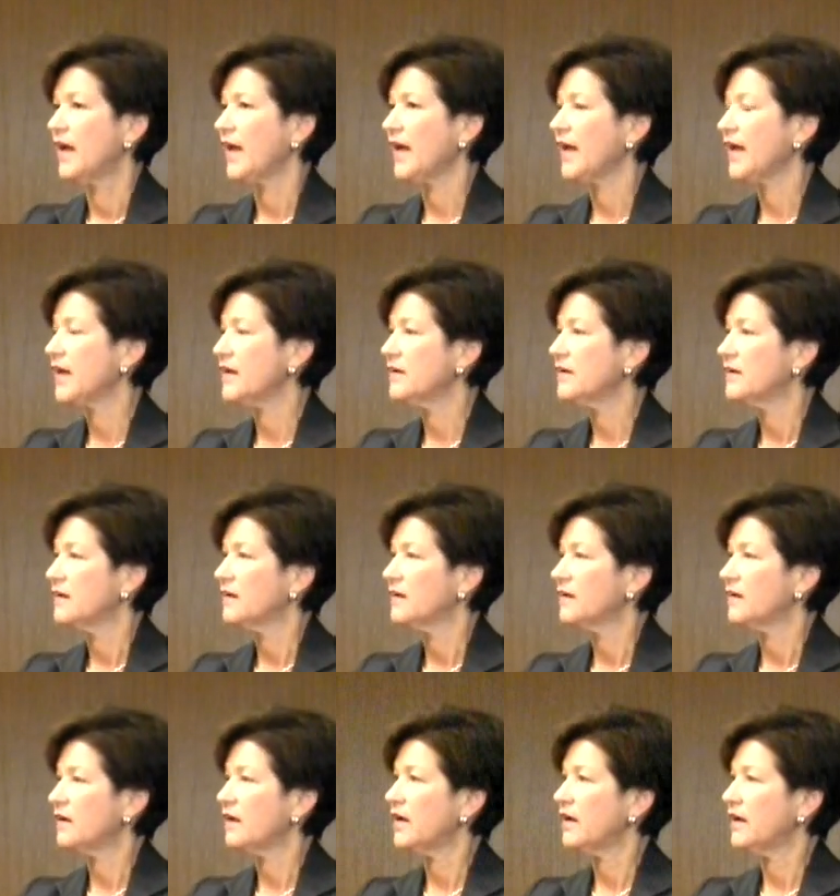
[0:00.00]
And
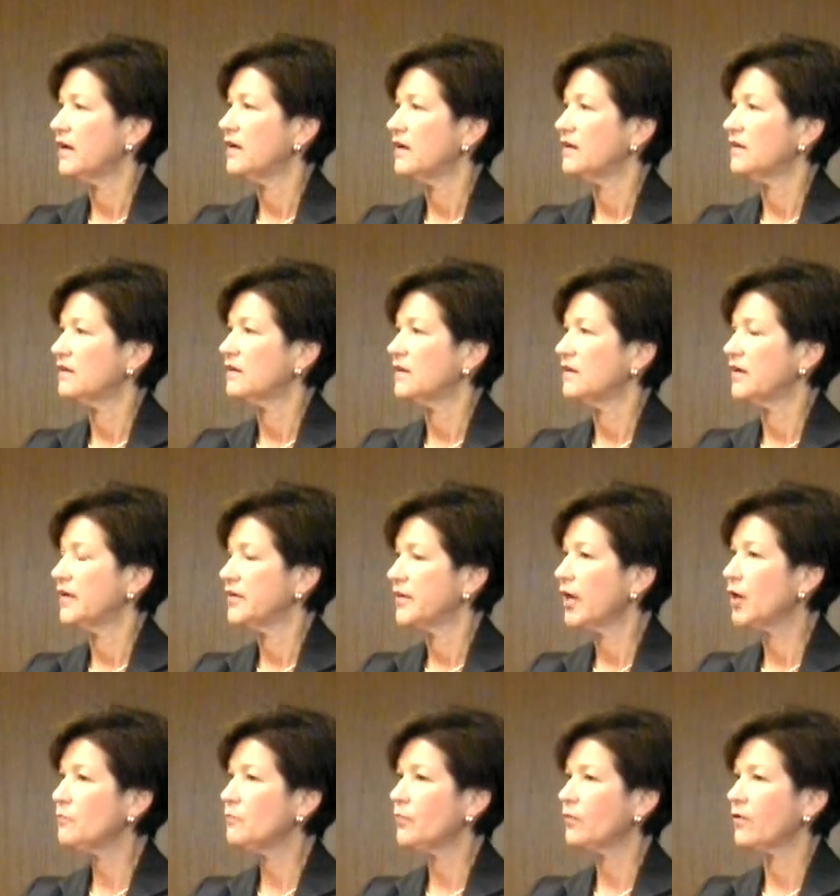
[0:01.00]
a
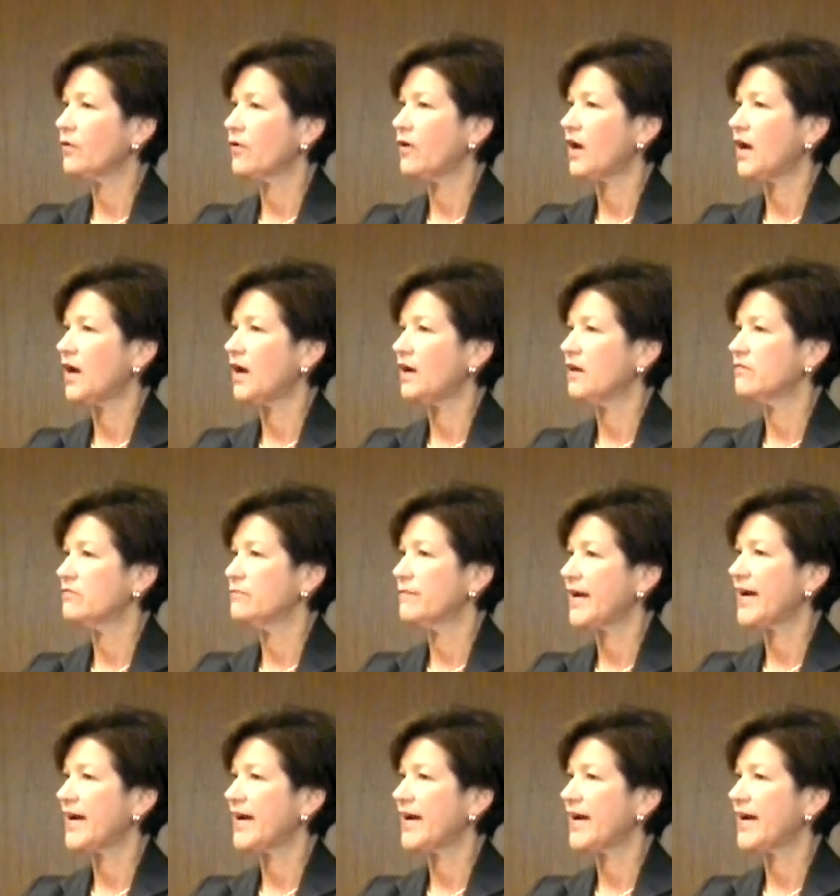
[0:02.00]
number of